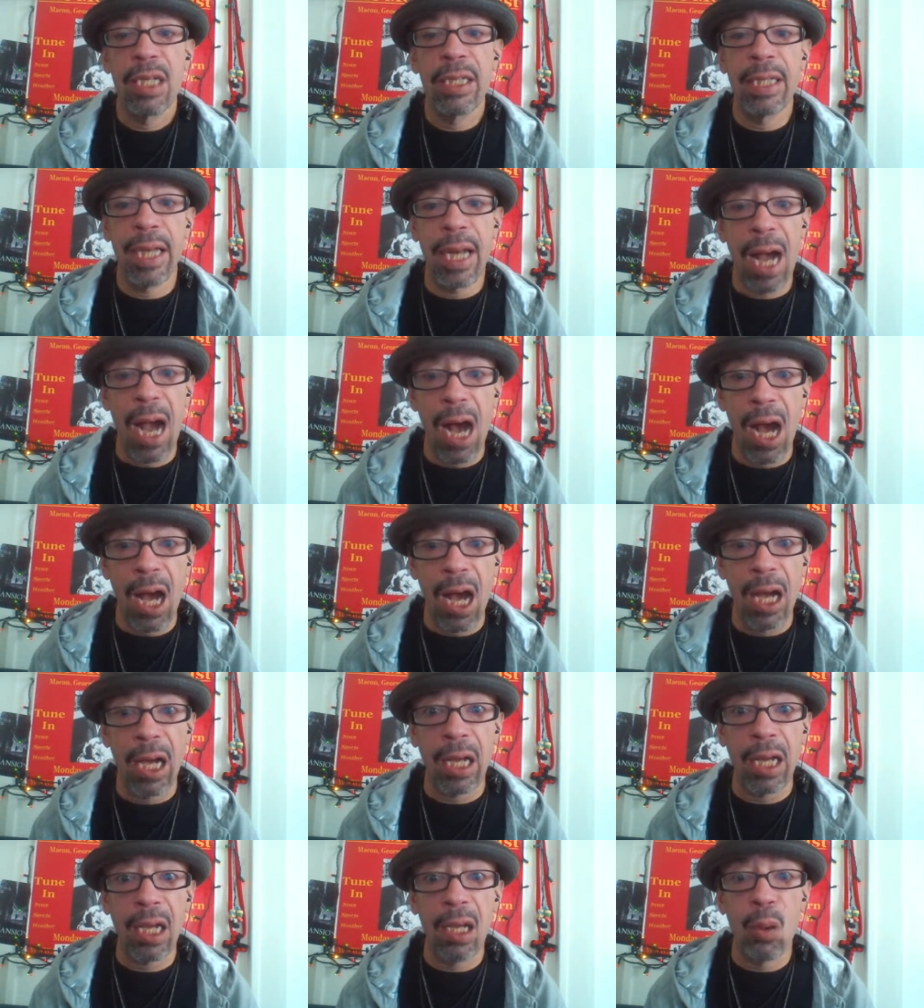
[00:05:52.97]
that
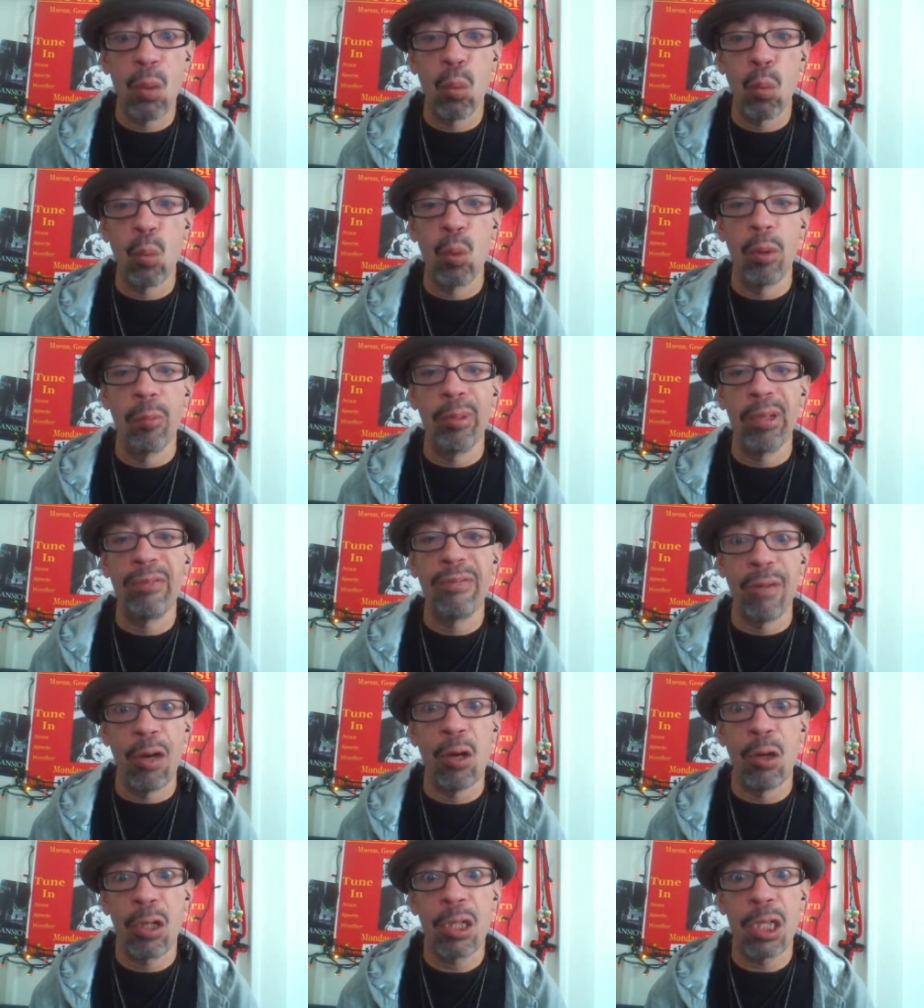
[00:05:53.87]
I will be
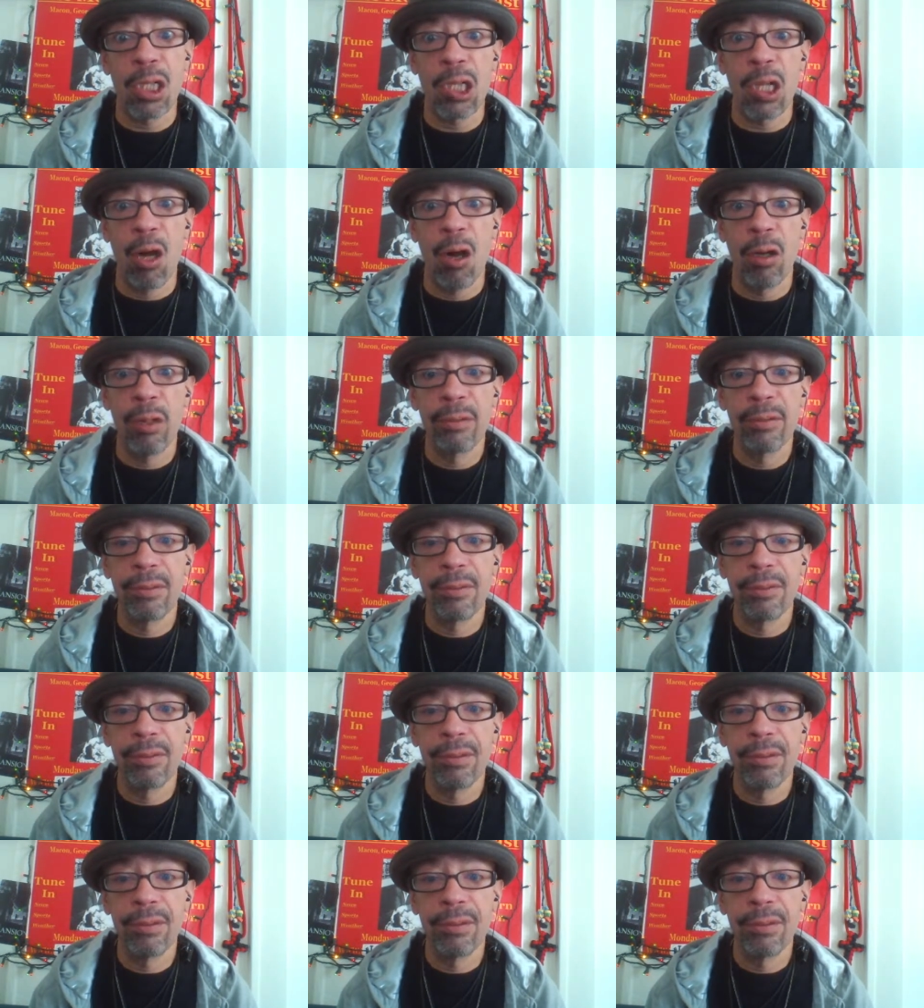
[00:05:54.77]
focused on